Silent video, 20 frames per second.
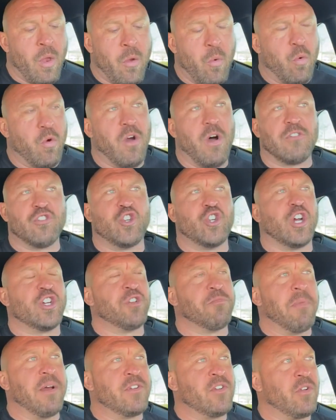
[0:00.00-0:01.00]
We're all
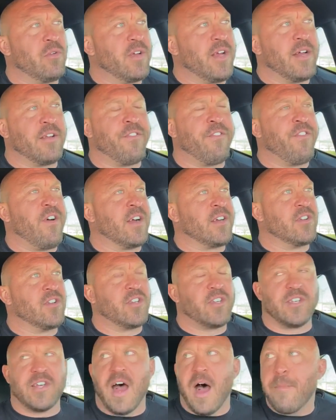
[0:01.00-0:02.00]
judgmental. We gotta fucking
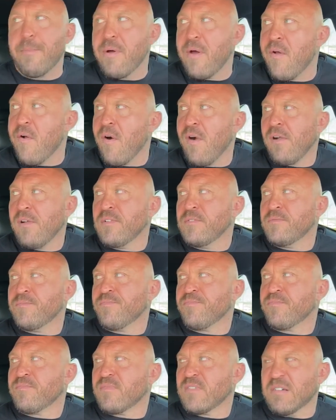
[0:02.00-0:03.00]
stop.
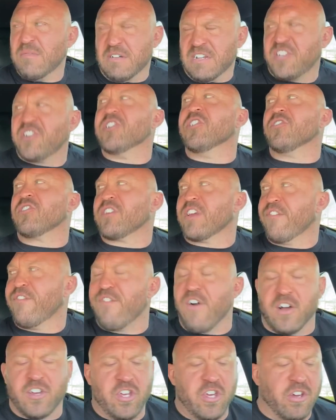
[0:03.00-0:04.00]
But seriously,
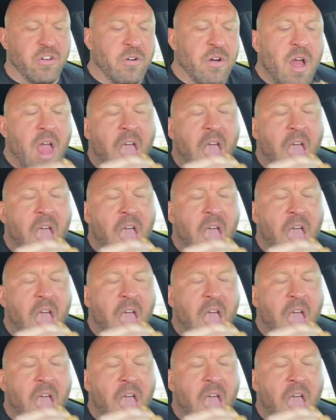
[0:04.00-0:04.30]
fuck you.